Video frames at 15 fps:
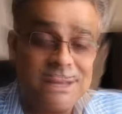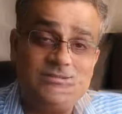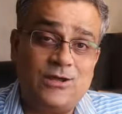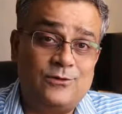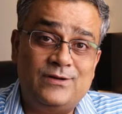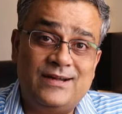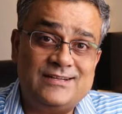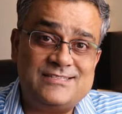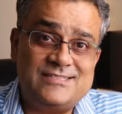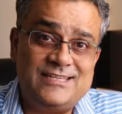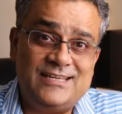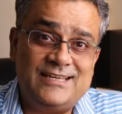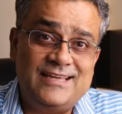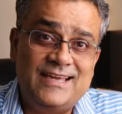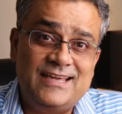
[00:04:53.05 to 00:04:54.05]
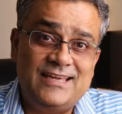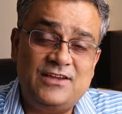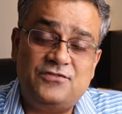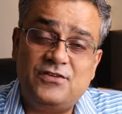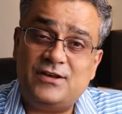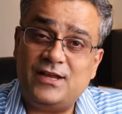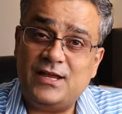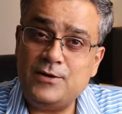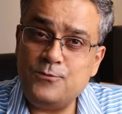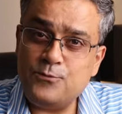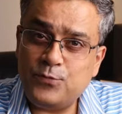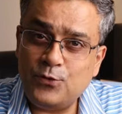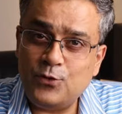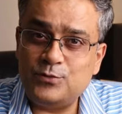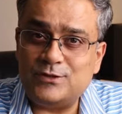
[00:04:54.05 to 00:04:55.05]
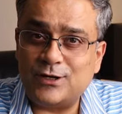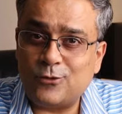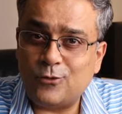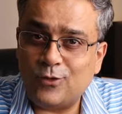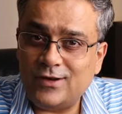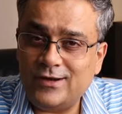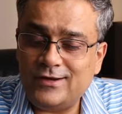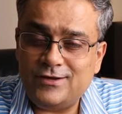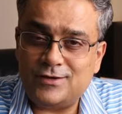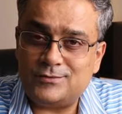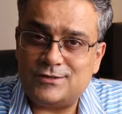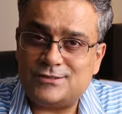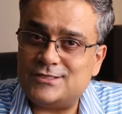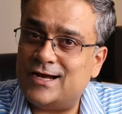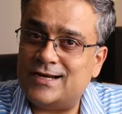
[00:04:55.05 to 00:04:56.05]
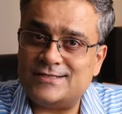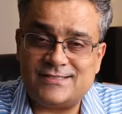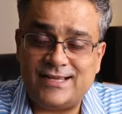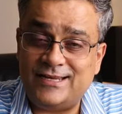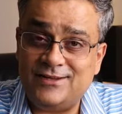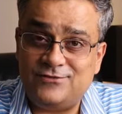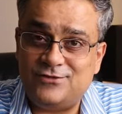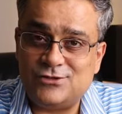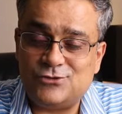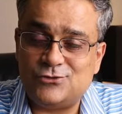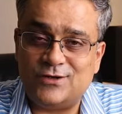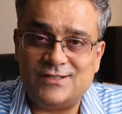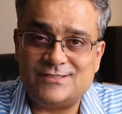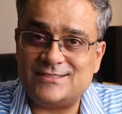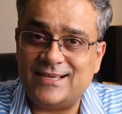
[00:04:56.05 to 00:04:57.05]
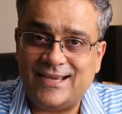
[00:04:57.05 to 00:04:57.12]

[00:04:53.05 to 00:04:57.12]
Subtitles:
Now let's see if it improved the quality of the charts, any visuals,